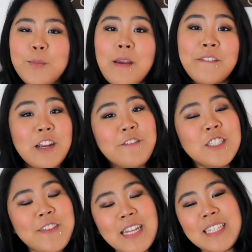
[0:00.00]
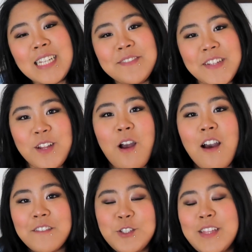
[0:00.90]
For my very first Valentine's video
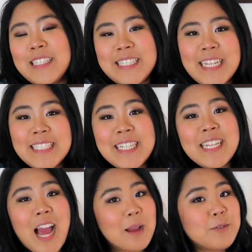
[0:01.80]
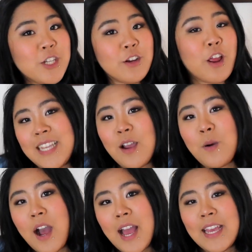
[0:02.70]
of 2018, I'm sharing
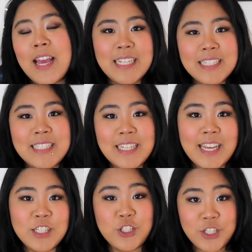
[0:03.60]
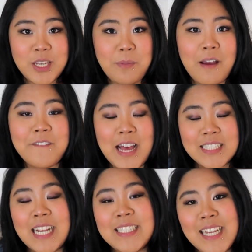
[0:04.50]
DIY, easy, and cheap
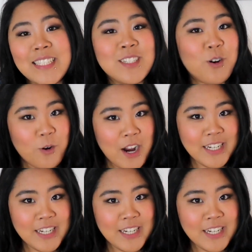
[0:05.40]
Valentine's Day decor